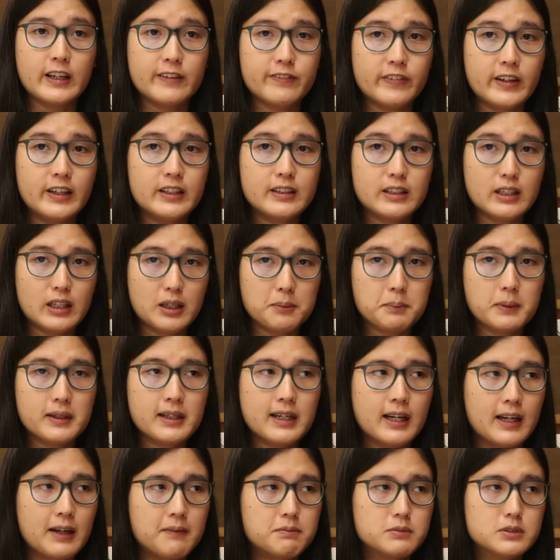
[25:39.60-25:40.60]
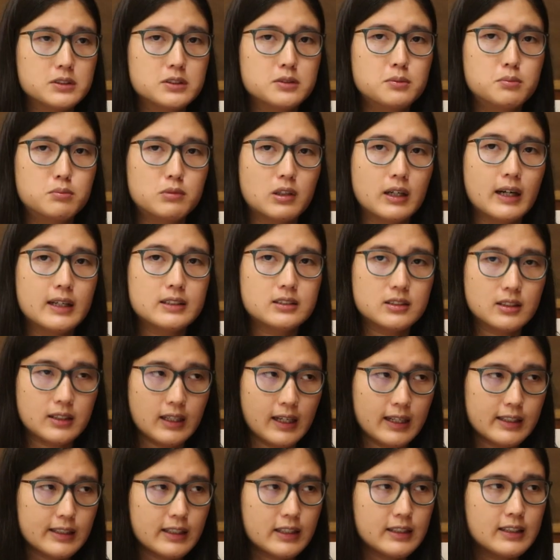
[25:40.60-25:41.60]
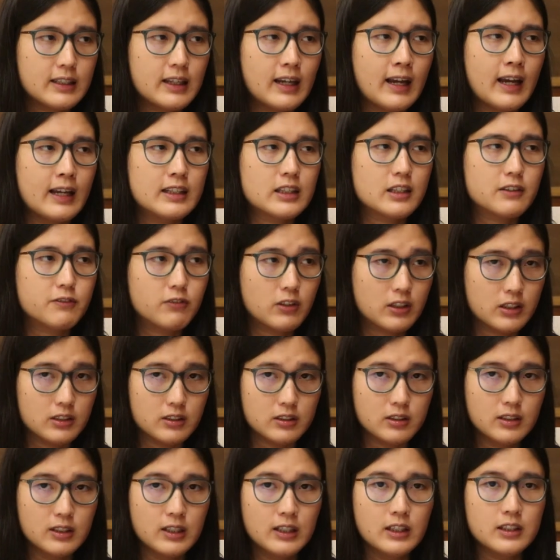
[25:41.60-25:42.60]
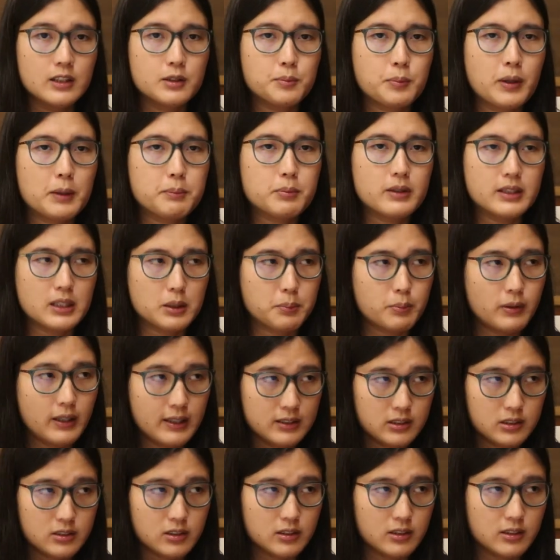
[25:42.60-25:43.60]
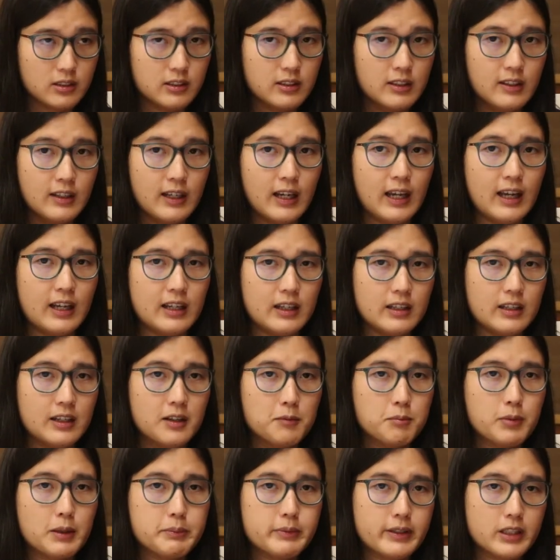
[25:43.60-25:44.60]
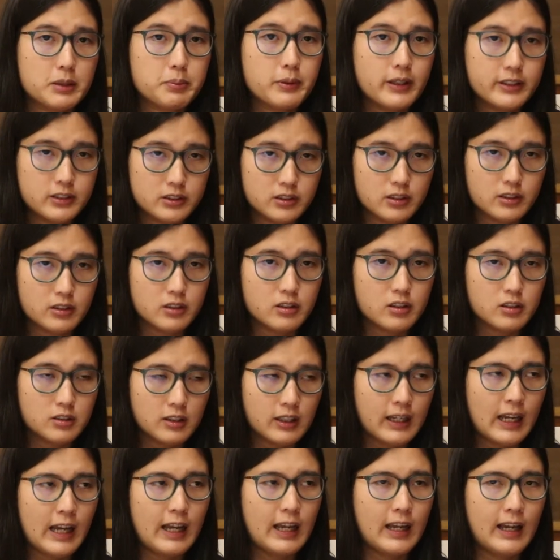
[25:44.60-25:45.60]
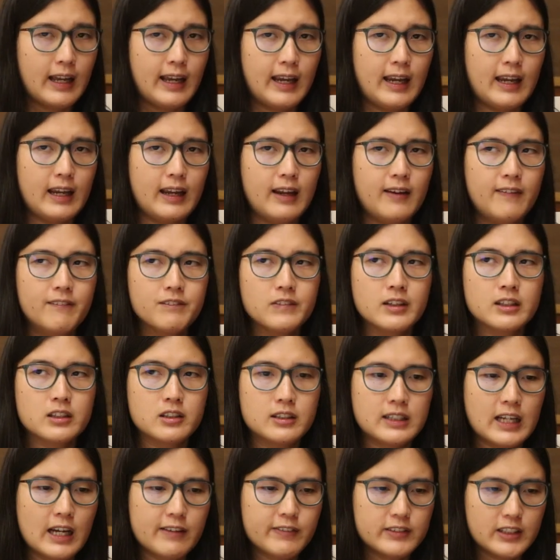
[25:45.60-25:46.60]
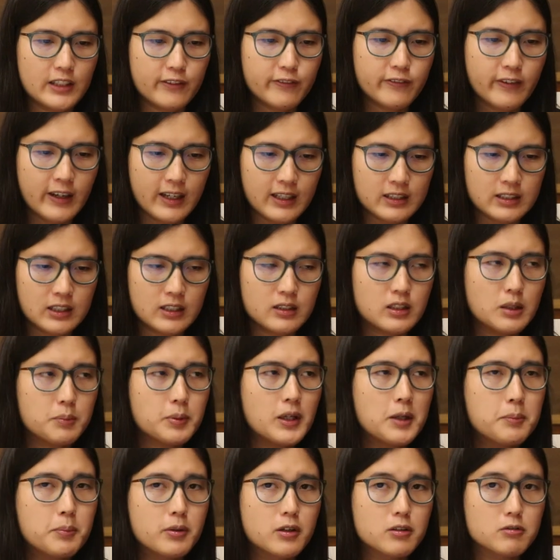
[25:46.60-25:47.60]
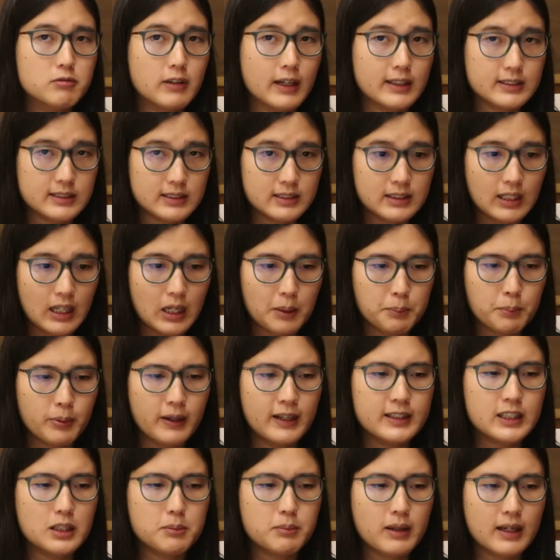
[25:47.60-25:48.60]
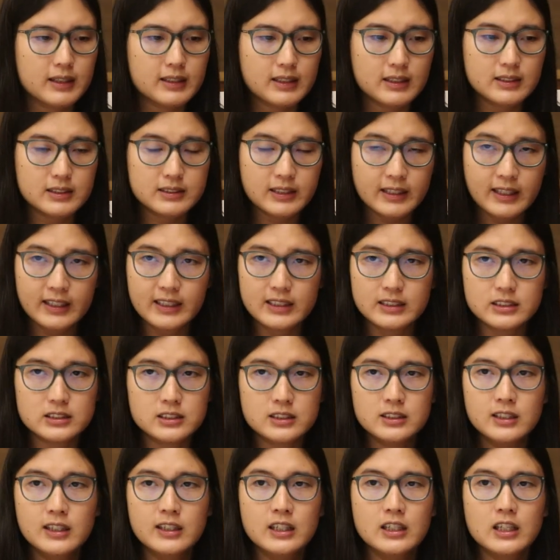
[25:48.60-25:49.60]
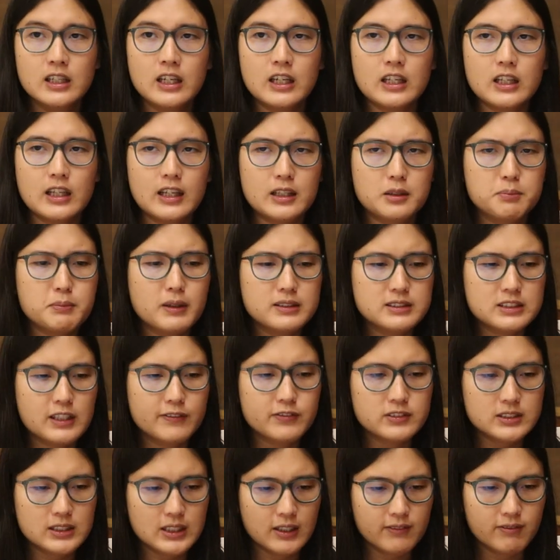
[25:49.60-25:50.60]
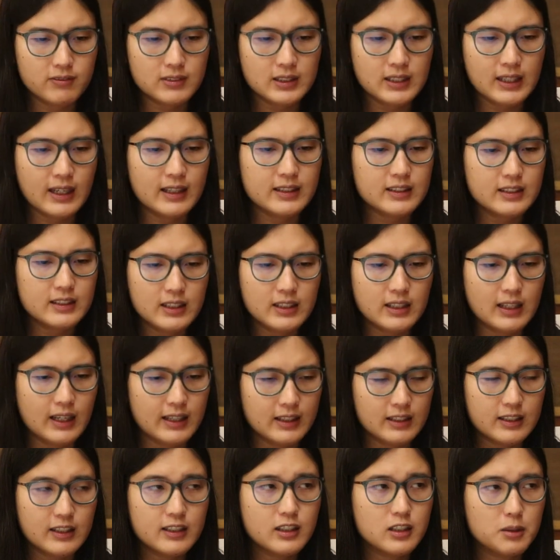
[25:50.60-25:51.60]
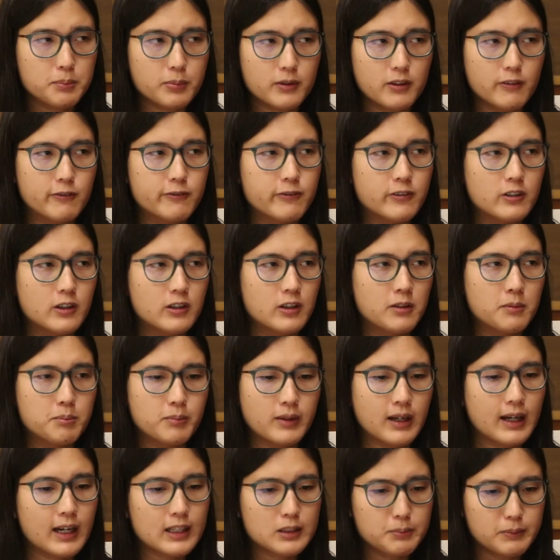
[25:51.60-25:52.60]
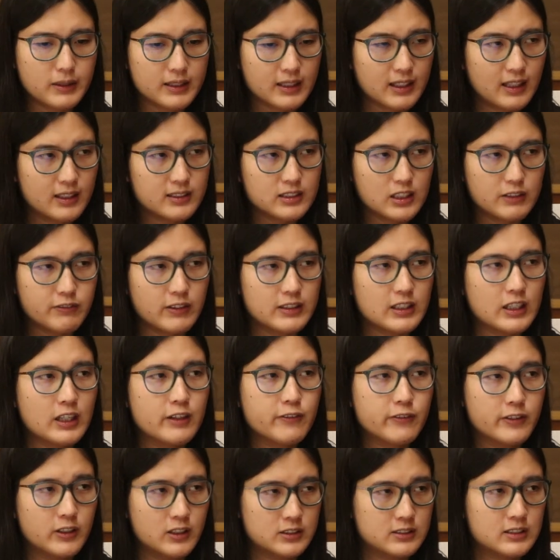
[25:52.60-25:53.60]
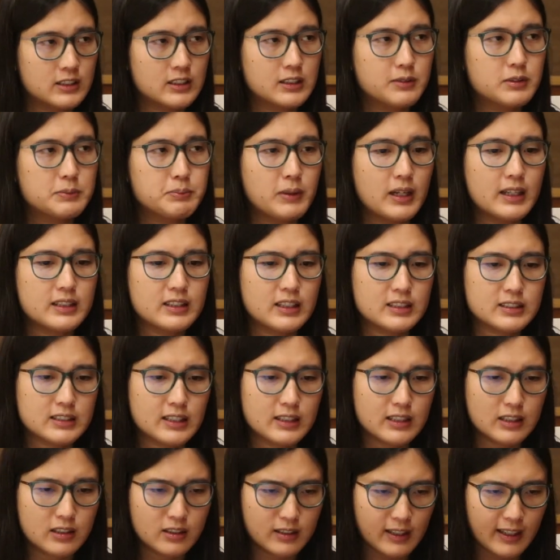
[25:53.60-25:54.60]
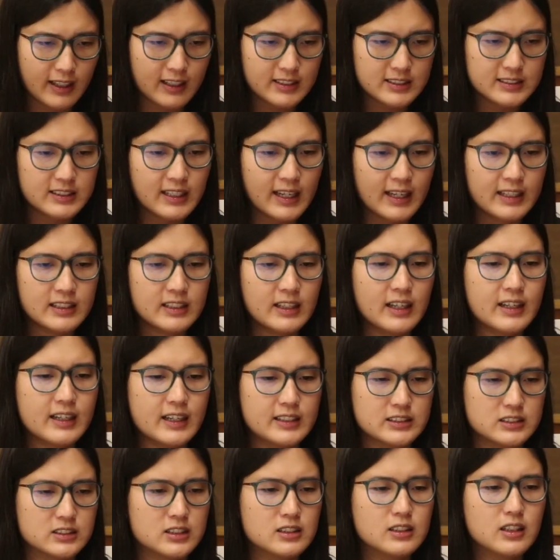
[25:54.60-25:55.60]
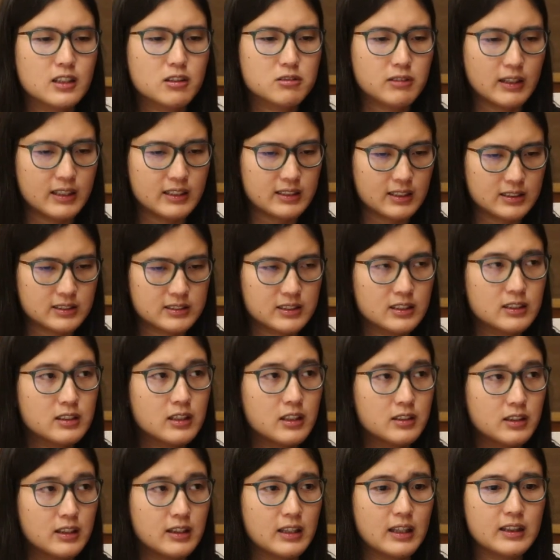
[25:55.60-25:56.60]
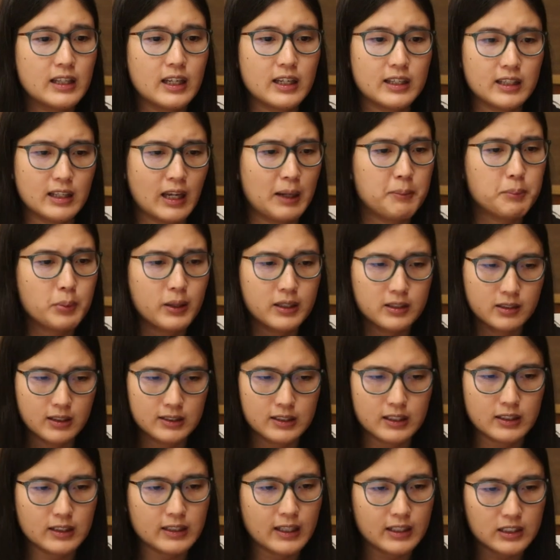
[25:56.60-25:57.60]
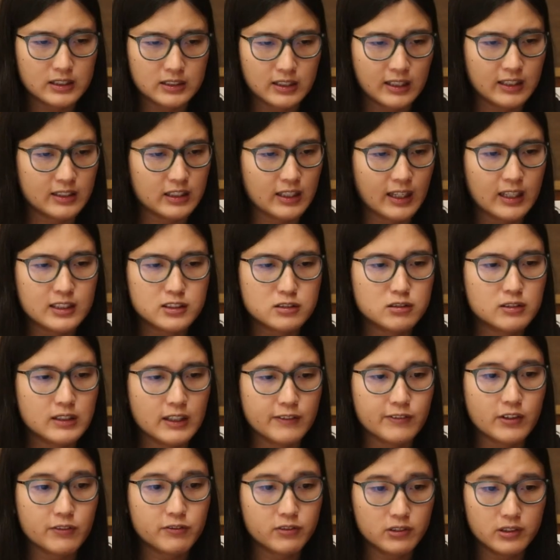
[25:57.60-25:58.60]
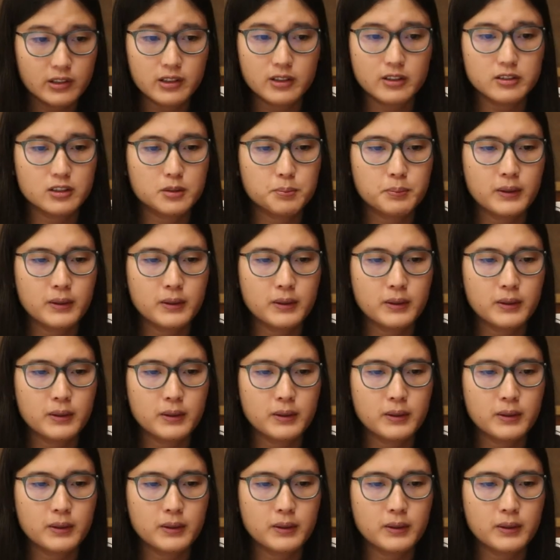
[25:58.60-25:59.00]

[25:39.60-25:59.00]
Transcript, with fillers: If India becomes more educated and aware, public pressure, uh, public pressure could, uh, could have an effect, the people rising up and demanding change. It, must have seemed unthinkable for Mahatma Gandhi when he first made, decided to take a stand against the greatest empire in the, in the history of the world.